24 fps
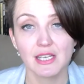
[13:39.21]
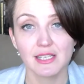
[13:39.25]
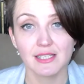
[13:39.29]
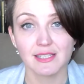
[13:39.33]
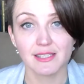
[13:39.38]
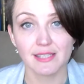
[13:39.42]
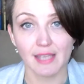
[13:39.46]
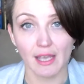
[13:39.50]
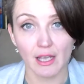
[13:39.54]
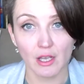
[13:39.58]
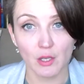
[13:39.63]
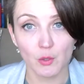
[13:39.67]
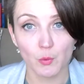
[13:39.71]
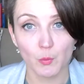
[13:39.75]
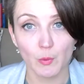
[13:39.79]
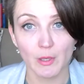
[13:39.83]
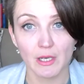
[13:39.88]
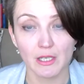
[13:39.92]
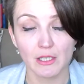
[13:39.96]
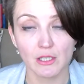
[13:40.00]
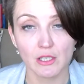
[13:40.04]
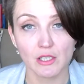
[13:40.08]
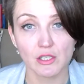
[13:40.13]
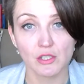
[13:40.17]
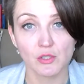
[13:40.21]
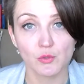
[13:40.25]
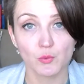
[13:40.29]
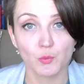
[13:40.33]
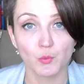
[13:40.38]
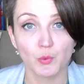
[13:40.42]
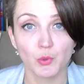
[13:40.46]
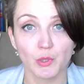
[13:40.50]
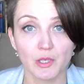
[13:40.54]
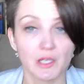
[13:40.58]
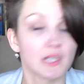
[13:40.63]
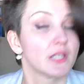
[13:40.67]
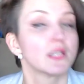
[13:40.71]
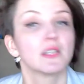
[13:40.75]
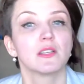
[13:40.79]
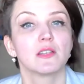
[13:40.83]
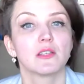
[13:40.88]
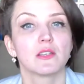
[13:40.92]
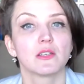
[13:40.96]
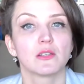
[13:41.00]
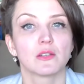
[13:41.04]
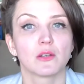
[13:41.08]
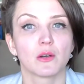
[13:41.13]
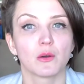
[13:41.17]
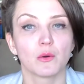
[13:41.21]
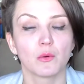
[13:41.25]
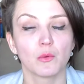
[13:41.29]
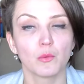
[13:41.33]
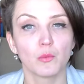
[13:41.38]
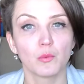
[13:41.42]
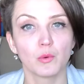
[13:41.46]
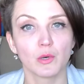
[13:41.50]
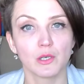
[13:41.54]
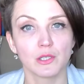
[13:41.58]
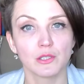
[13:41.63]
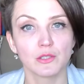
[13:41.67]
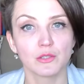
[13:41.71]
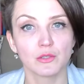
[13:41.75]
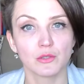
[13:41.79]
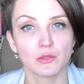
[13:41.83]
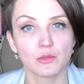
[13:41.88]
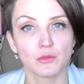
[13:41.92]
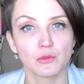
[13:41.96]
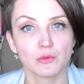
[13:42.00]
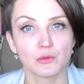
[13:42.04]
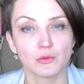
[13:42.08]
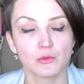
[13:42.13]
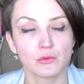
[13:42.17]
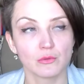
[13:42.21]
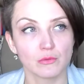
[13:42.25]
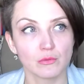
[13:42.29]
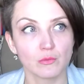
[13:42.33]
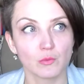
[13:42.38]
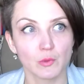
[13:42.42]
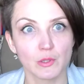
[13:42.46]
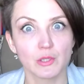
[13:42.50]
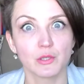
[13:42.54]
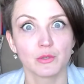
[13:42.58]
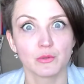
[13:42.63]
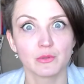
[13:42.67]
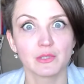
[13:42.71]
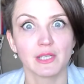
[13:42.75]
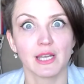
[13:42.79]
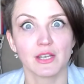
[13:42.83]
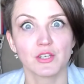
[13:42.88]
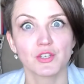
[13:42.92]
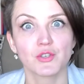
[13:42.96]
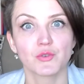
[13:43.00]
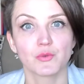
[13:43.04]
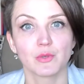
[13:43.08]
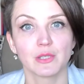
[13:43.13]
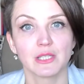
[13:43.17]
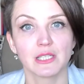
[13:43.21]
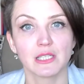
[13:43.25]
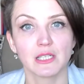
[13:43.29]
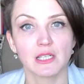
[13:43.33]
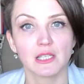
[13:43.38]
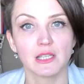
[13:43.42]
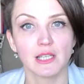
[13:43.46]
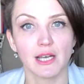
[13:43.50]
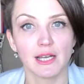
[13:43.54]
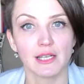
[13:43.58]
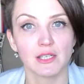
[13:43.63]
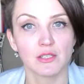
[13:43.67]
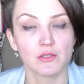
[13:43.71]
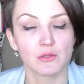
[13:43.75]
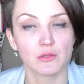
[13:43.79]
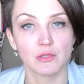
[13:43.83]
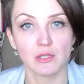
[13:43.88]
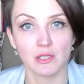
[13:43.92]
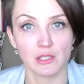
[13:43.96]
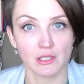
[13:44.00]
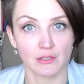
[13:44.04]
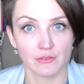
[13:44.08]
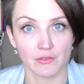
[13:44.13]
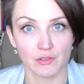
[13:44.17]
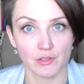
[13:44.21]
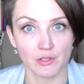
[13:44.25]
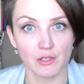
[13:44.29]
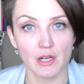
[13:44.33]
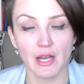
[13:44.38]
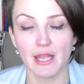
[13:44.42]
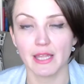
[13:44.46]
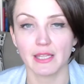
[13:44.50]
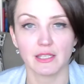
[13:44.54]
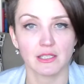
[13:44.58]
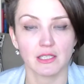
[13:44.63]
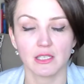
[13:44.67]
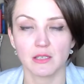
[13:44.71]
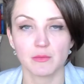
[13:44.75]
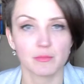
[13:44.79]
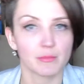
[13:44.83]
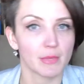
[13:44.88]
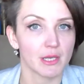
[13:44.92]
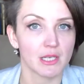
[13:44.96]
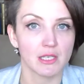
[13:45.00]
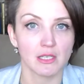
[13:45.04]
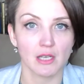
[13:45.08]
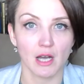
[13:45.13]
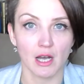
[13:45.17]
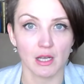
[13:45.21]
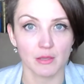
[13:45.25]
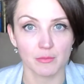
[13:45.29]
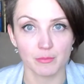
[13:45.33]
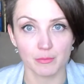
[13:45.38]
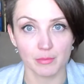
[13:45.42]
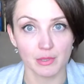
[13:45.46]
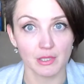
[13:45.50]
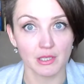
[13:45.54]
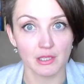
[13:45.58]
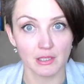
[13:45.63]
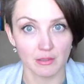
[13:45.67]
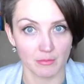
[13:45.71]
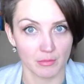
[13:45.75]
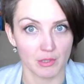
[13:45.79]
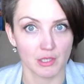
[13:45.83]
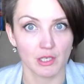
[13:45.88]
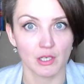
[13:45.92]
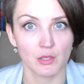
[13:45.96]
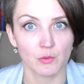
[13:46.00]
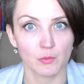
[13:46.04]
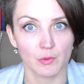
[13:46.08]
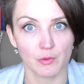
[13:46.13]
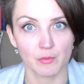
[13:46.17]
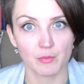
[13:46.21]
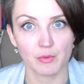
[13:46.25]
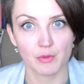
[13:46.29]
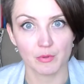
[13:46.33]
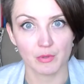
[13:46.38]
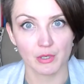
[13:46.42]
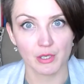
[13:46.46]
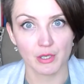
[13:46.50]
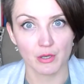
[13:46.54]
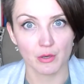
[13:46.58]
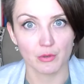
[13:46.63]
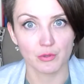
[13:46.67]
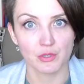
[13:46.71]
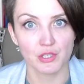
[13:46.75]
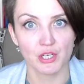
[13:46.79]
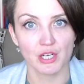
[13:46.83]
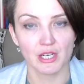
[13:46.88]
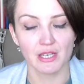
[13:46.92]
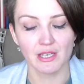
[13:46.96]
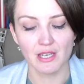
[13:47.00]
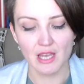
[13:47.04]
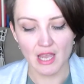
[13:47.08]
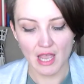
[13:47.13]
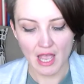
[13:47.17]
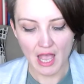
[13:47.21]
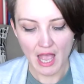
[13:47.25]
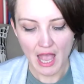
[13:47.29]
Second one is what do you naturally inclined to deliver, and it may not be limited with pure coaching.